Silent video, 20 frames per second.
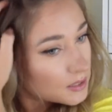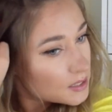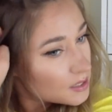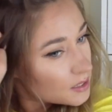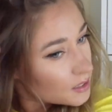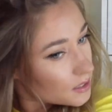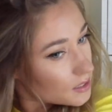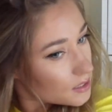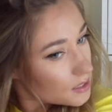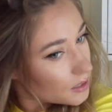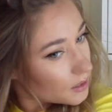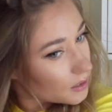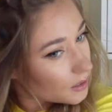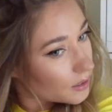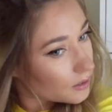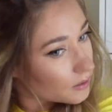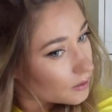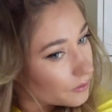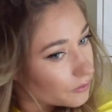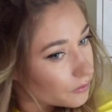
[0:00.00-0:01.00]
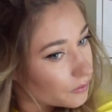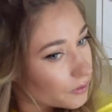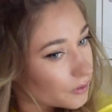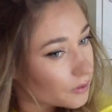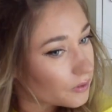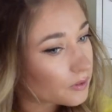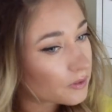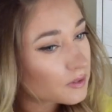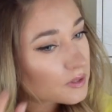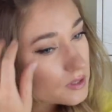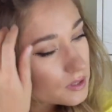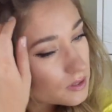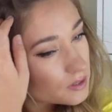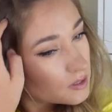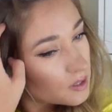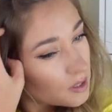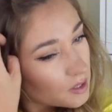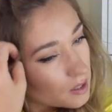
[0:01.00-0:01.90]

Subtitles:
tease it in the roots